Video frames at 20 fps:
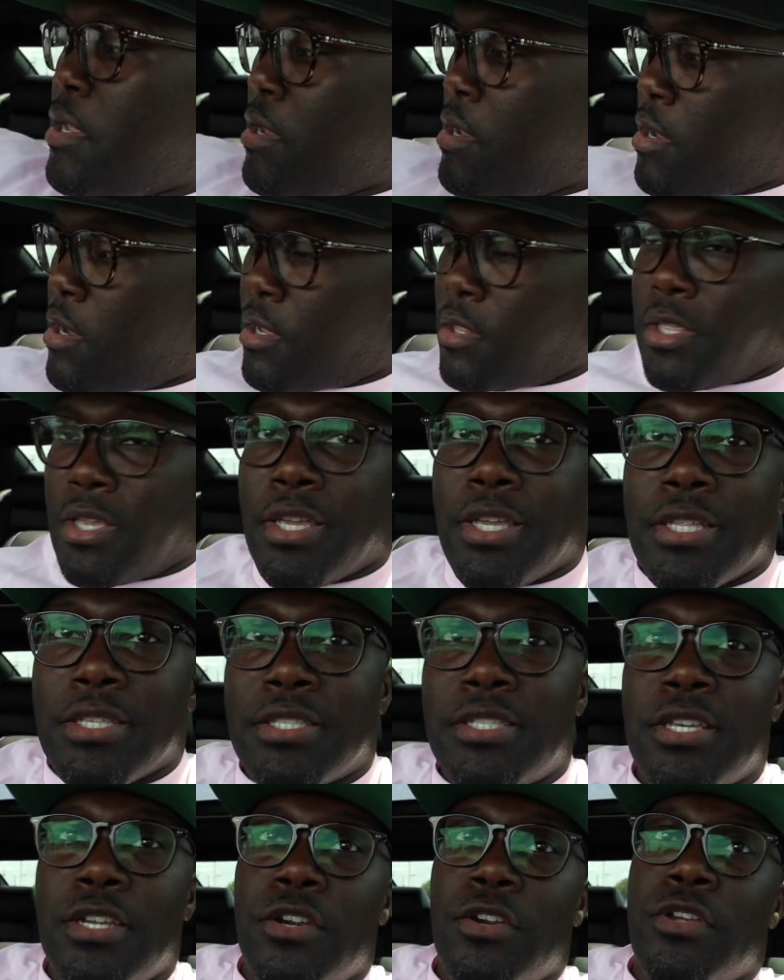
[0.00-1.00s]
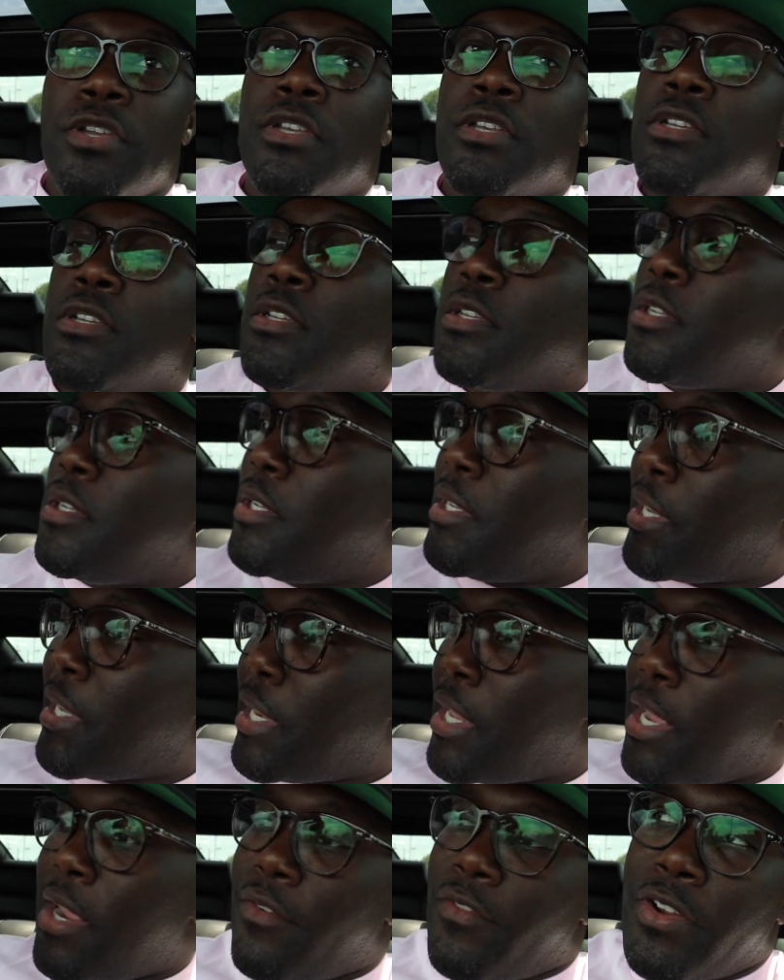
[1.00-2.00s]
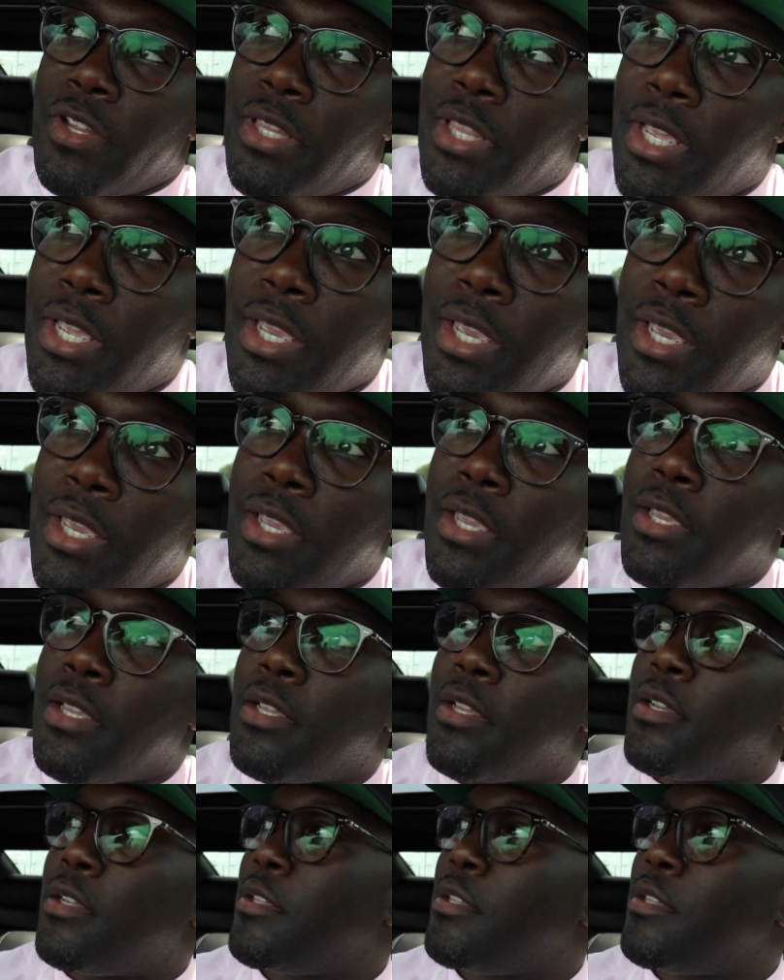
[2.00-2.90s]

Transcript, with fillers: uh, the interior, look at everything.